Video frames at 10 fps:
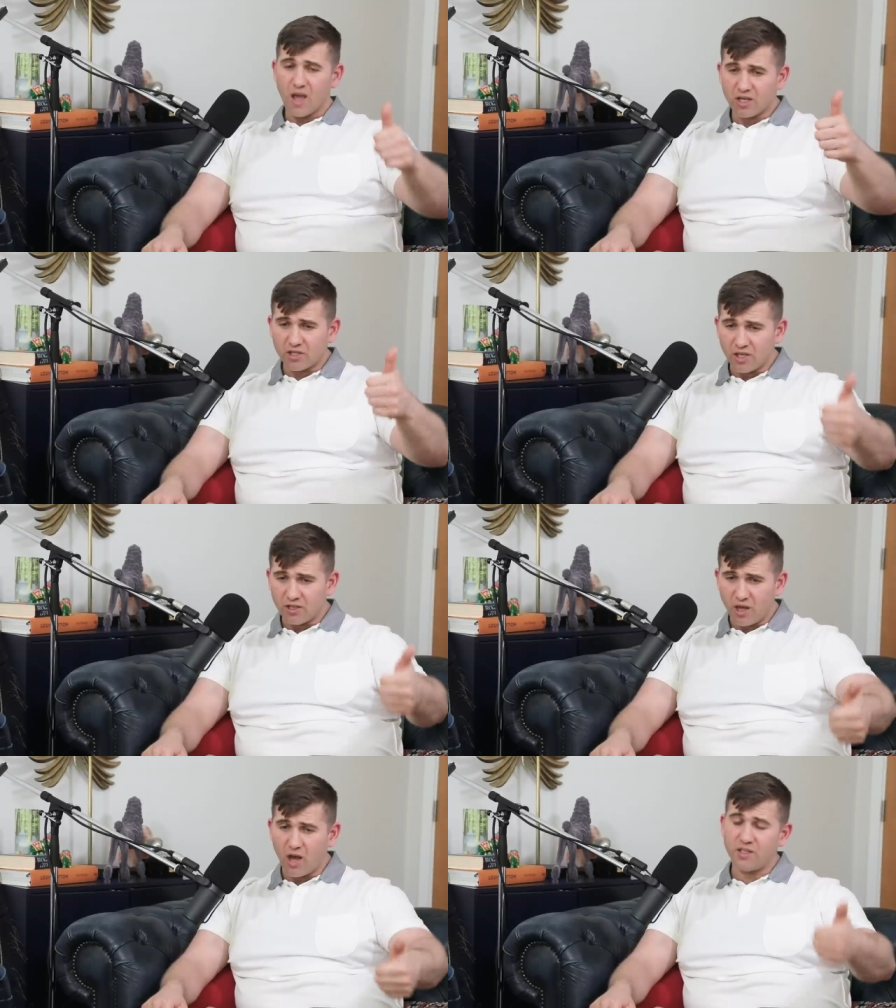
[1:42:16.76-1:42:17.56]

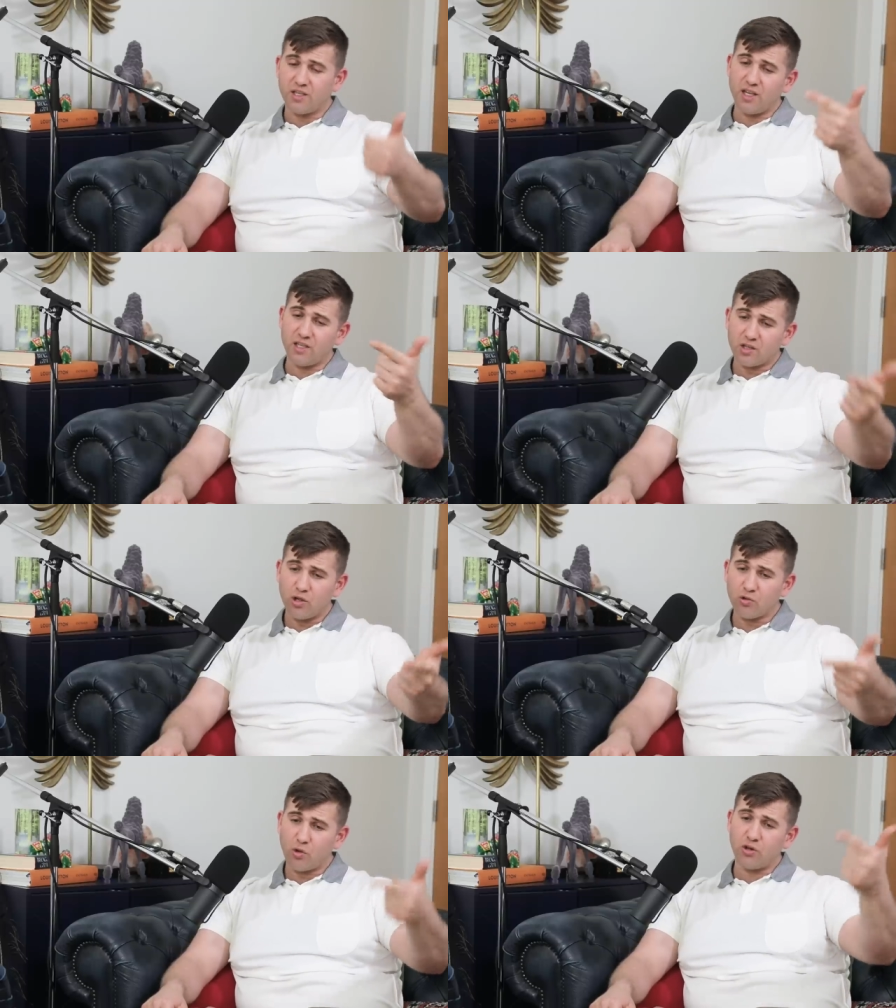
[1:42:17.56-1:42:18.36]
Exchanging
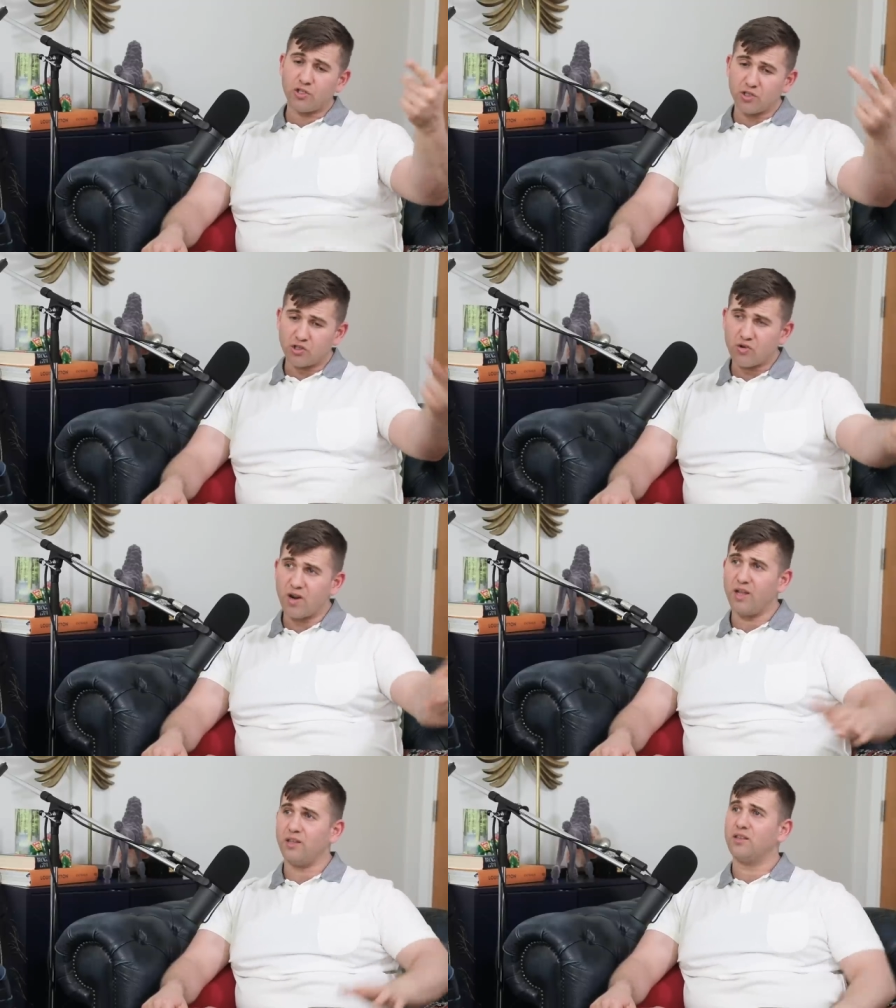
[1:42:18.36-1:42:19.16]
ideas, knowledge, and
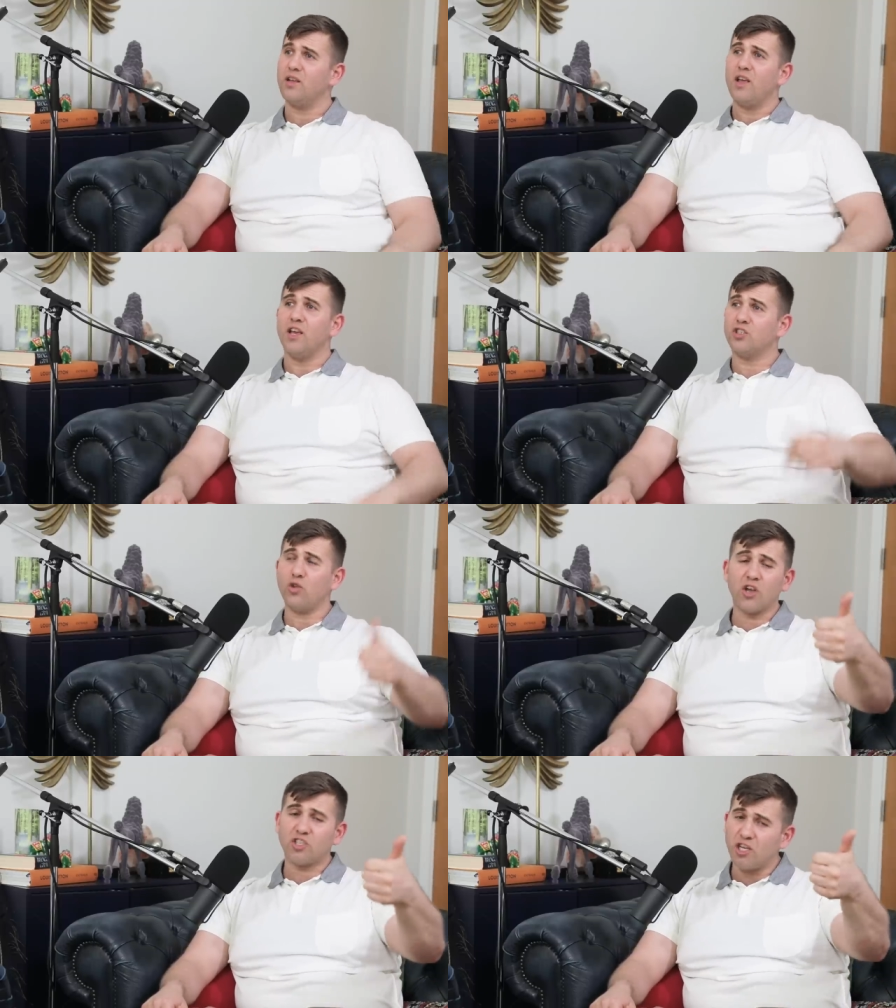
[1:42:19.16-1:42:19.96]
trade. It's
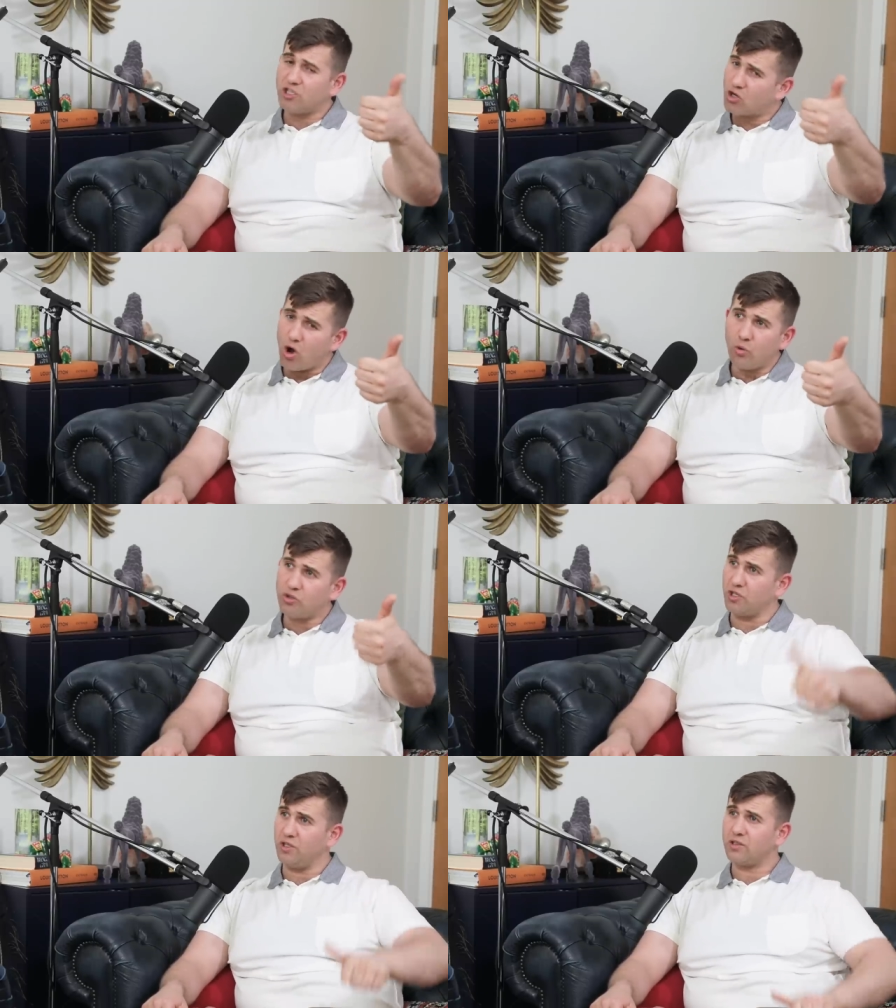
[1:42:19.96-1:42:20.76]
not exchanging
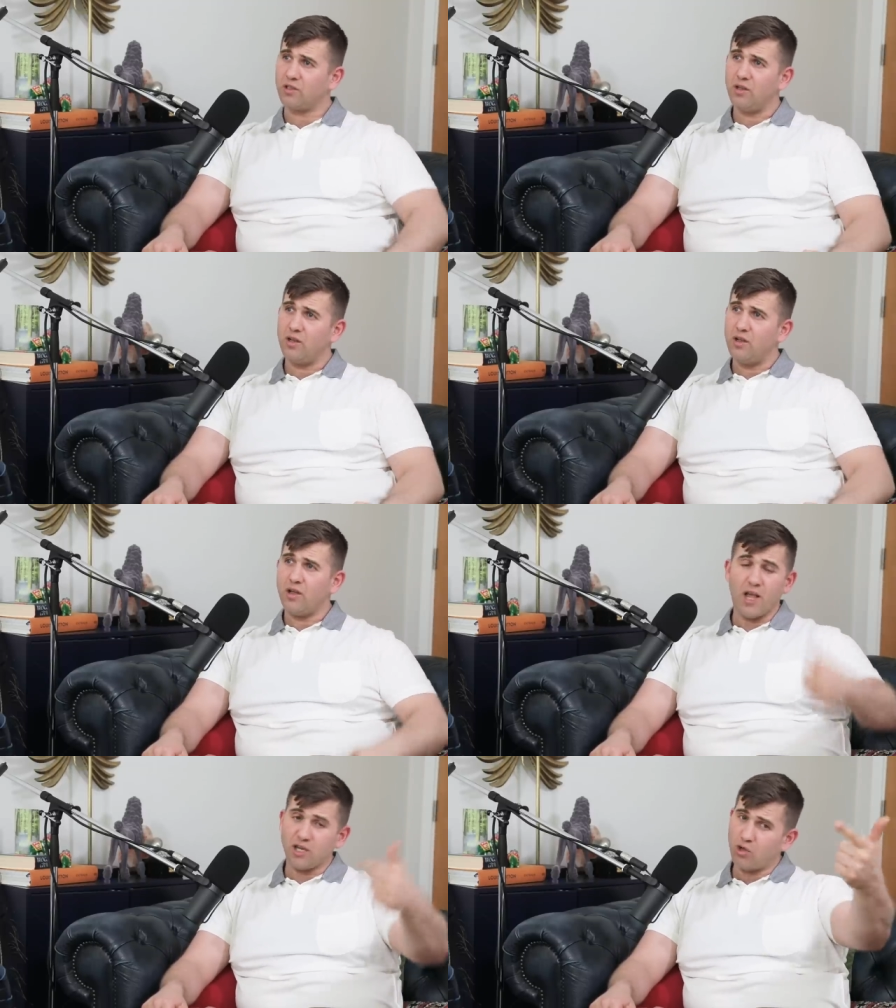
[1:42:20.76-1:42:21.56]
cultures.
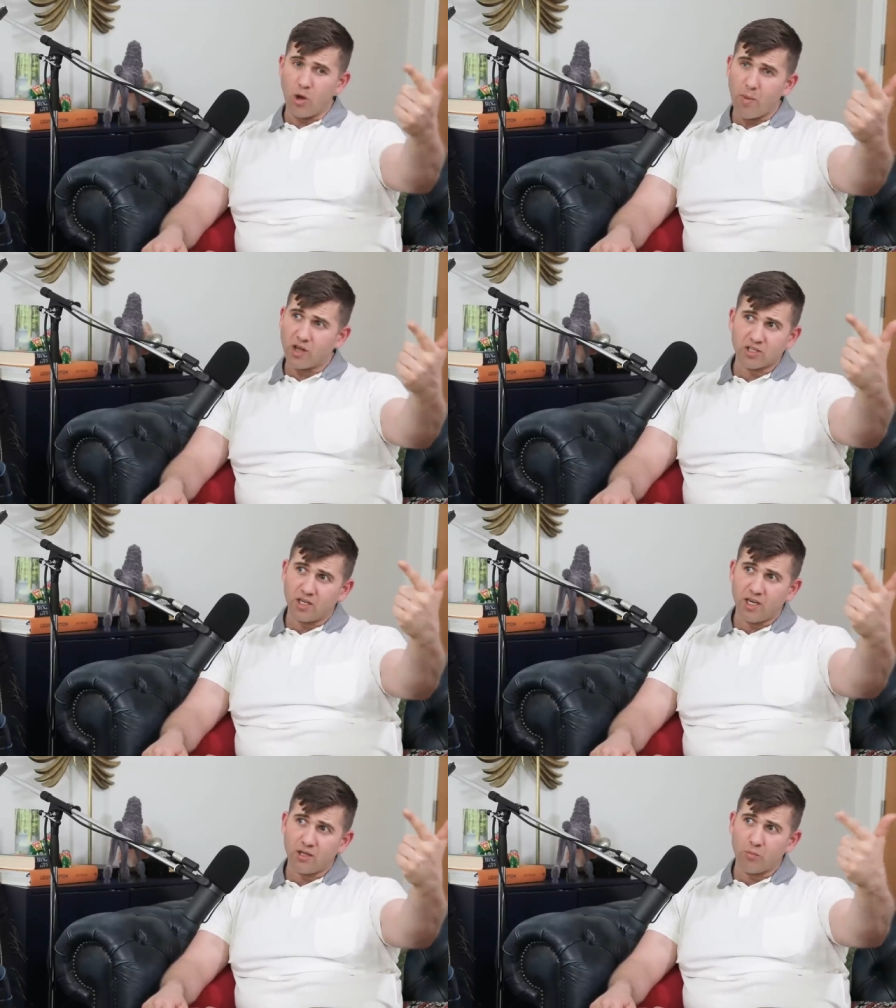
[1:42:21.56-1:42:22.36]
It's not
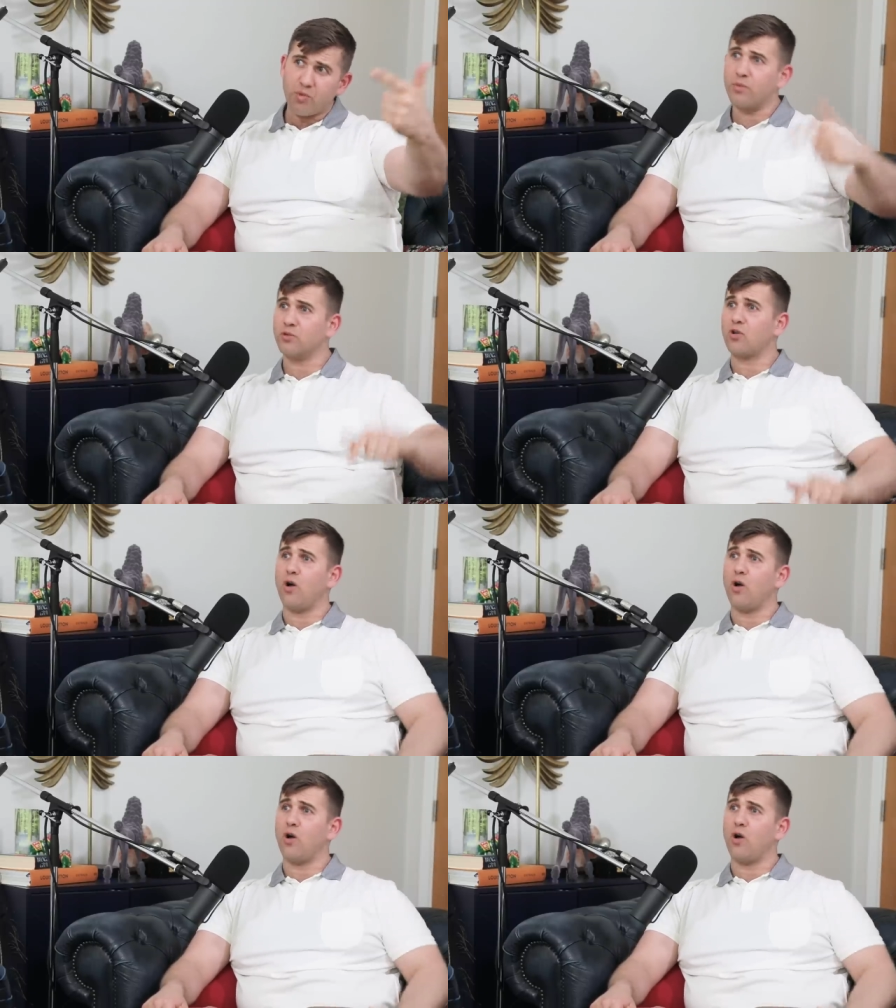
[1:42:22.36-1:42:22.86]
muscling on people's